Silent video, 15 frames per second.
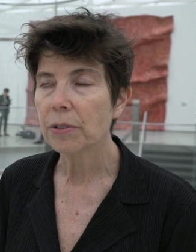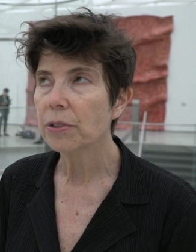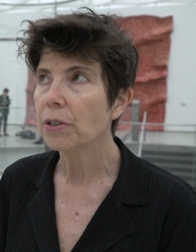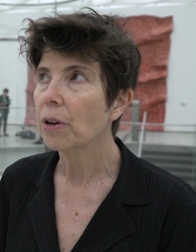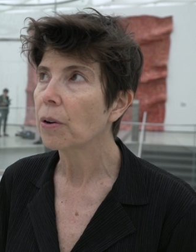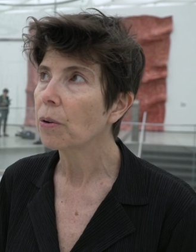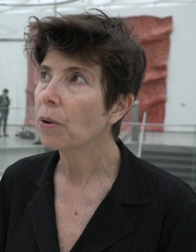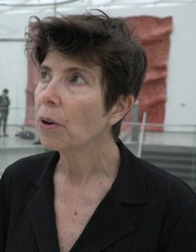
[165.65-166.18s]

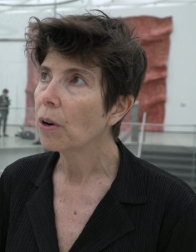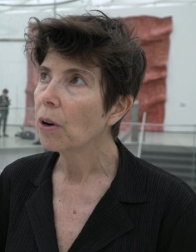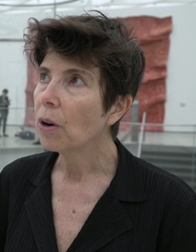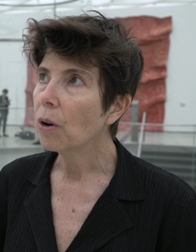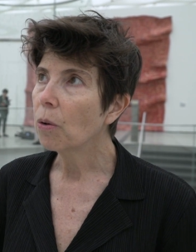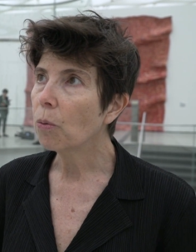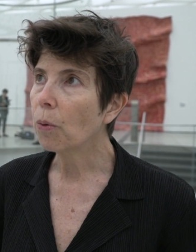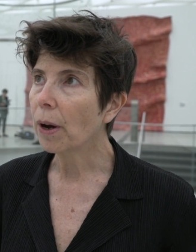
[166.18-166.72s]
So
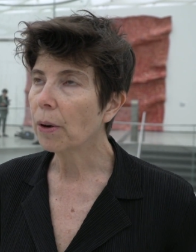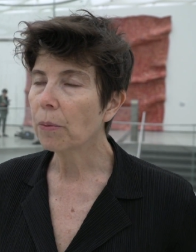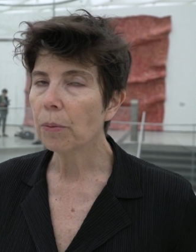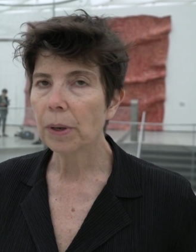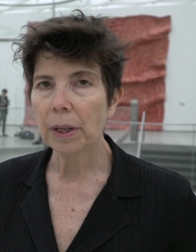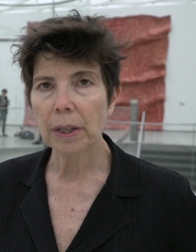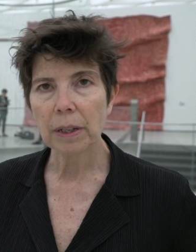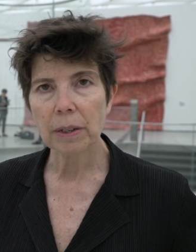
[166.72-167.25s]
when
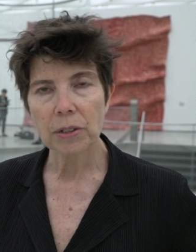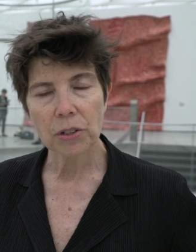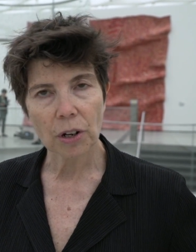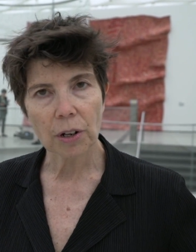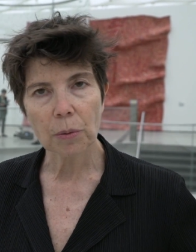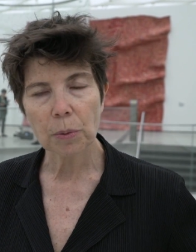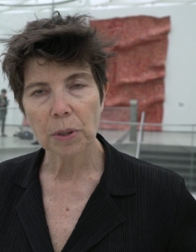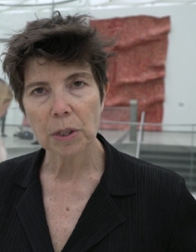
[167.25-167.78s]
we
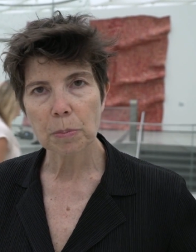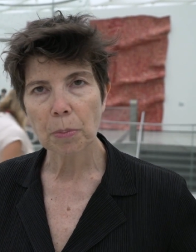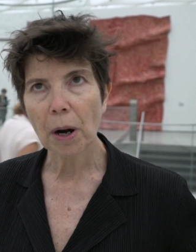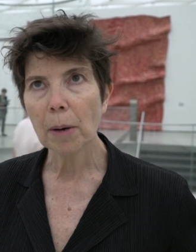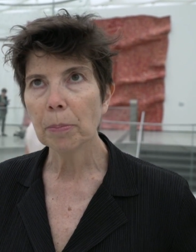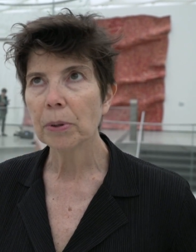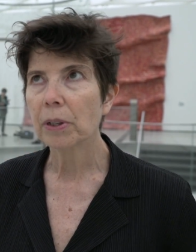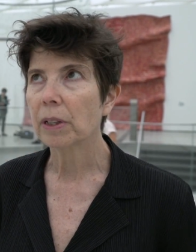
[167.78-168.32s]
started with this
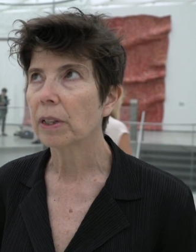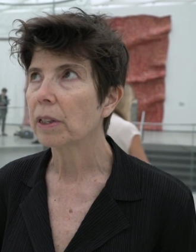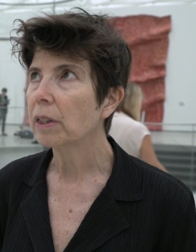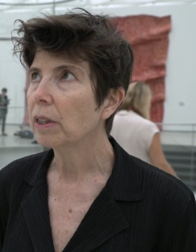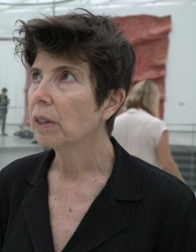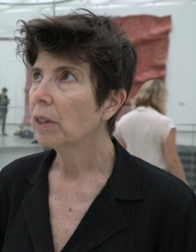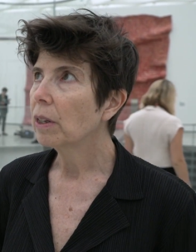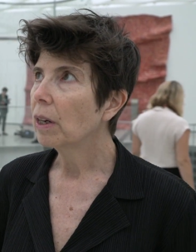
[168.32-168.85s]
property,
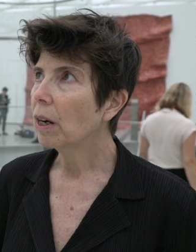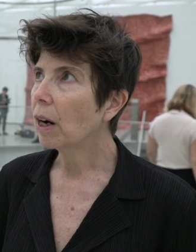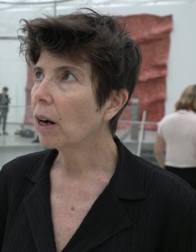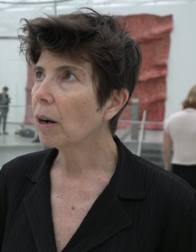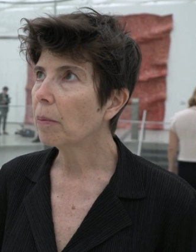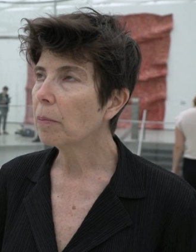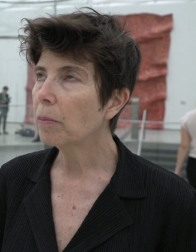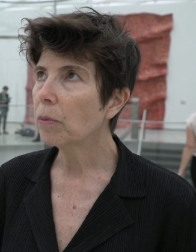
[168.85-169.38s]

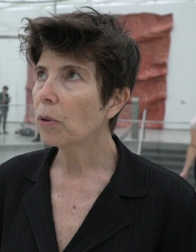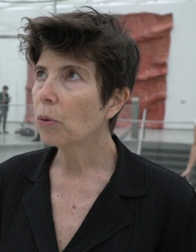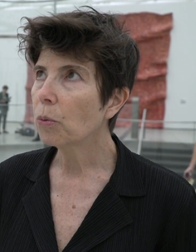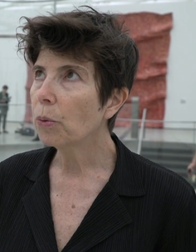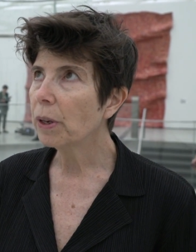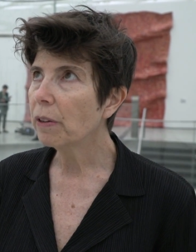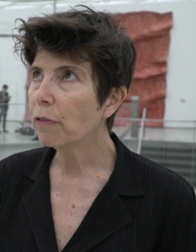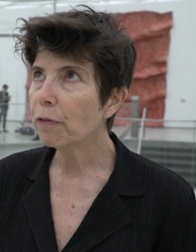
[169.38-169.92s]

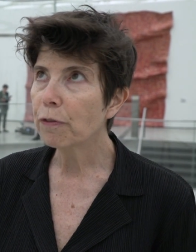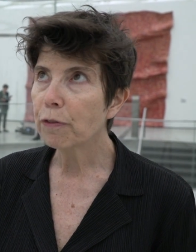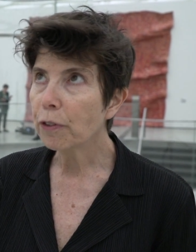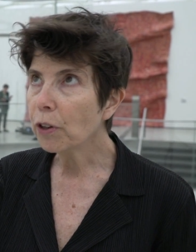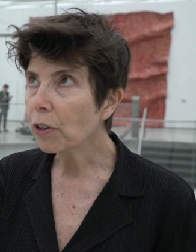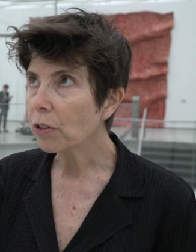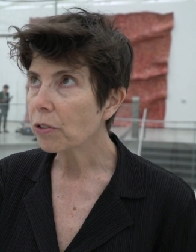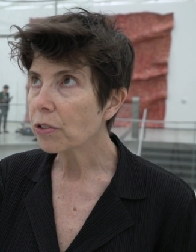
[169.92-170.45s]
we
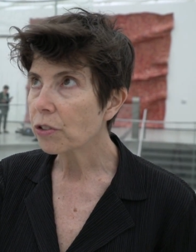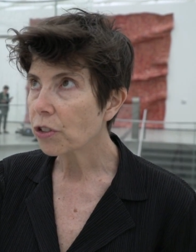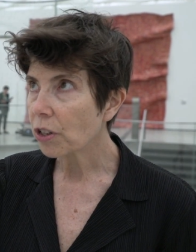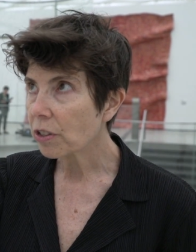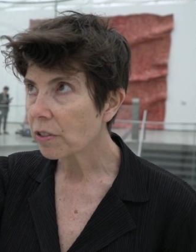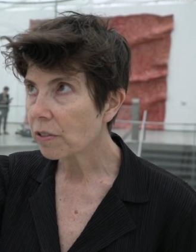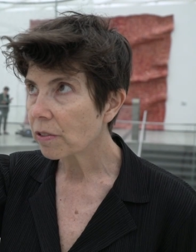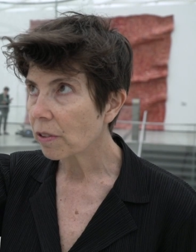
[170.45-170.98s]
first
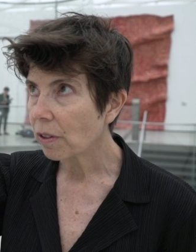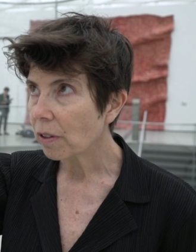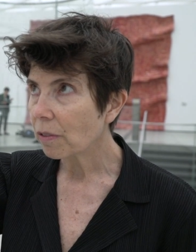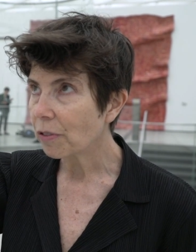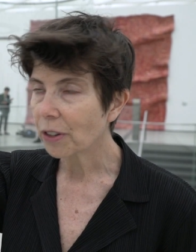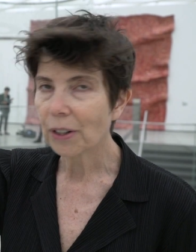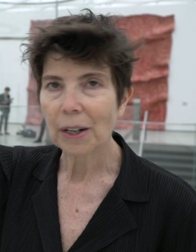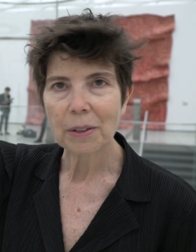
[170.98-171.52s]
just
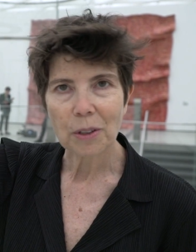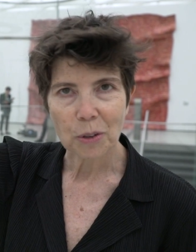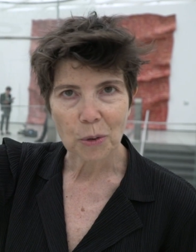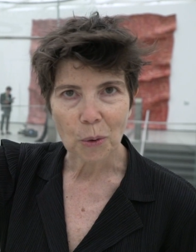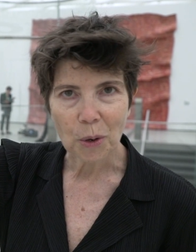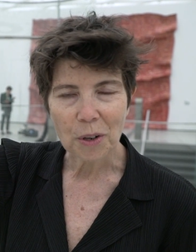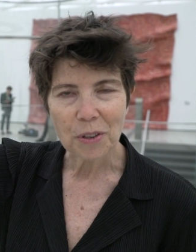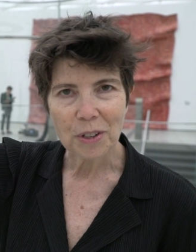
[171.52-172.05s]
figured out the
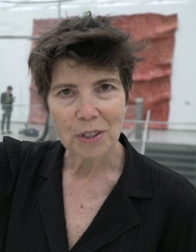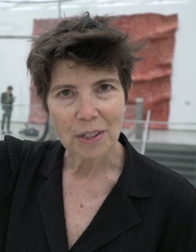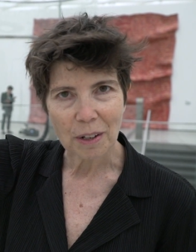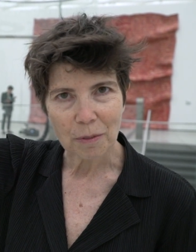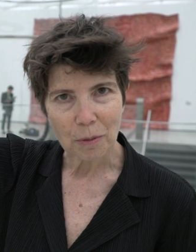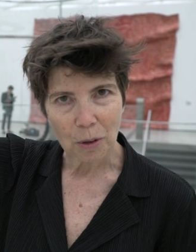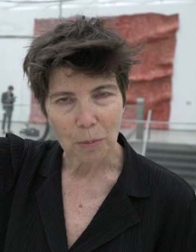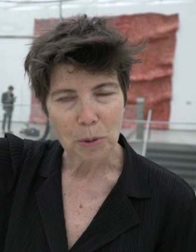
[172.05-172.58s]
north is
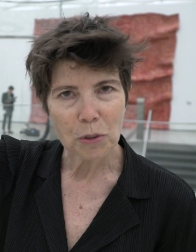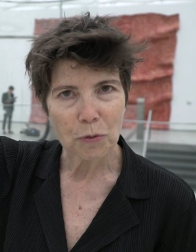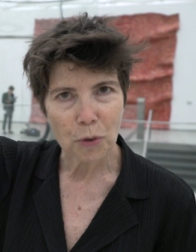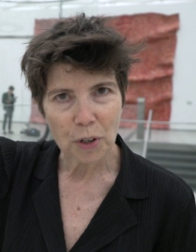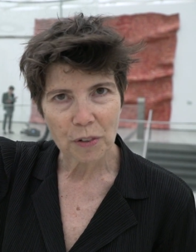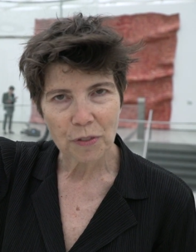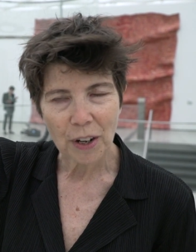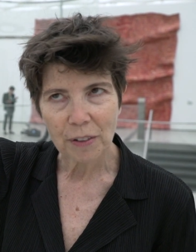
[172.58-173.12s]
at almost
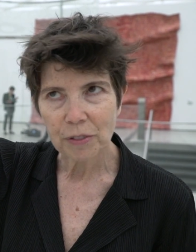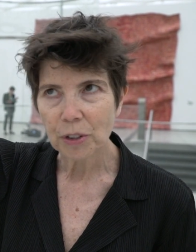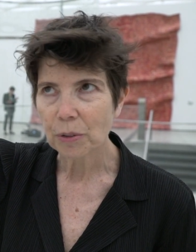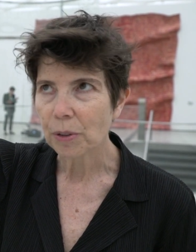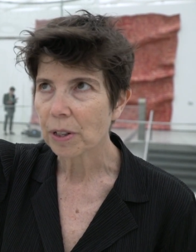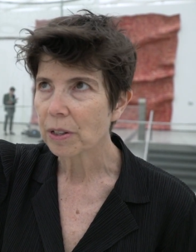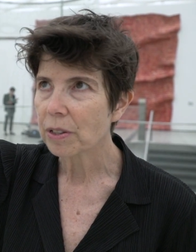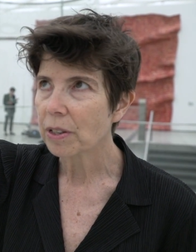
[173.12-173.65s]
45
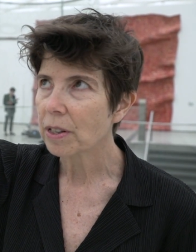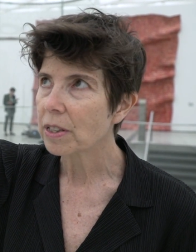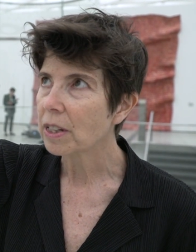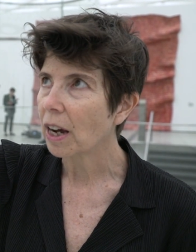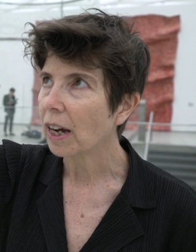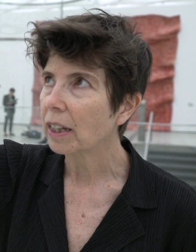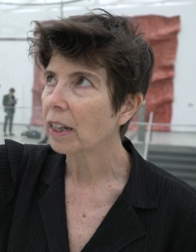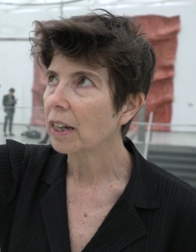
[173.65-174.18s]
degrees. The
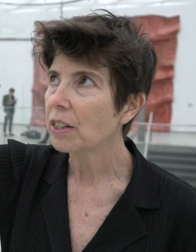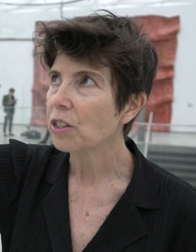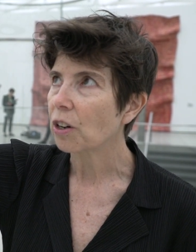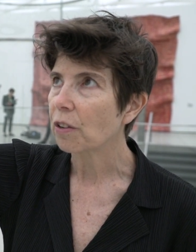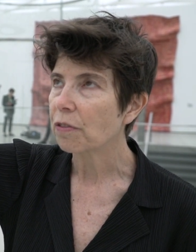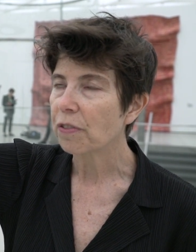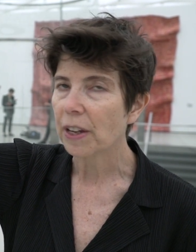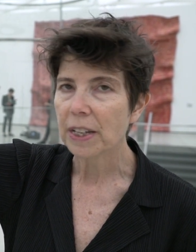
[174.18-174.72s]
skylights
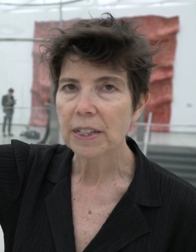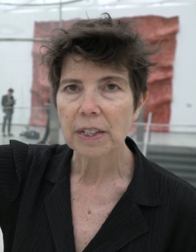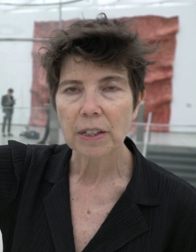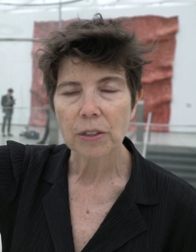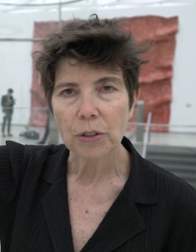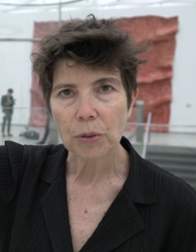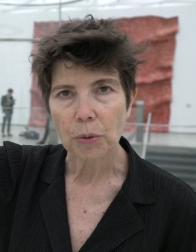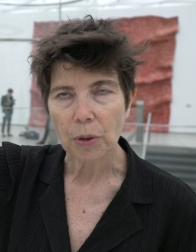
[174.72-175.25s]
are
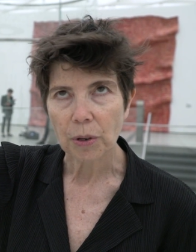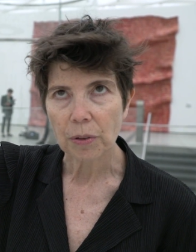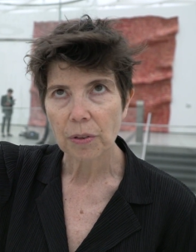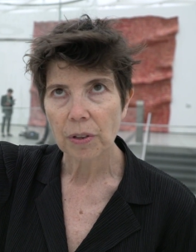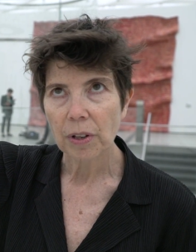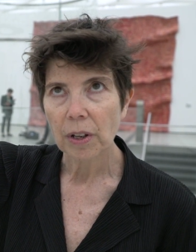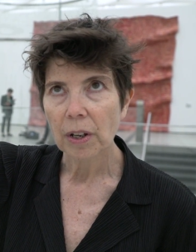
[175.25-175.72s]
facing the north.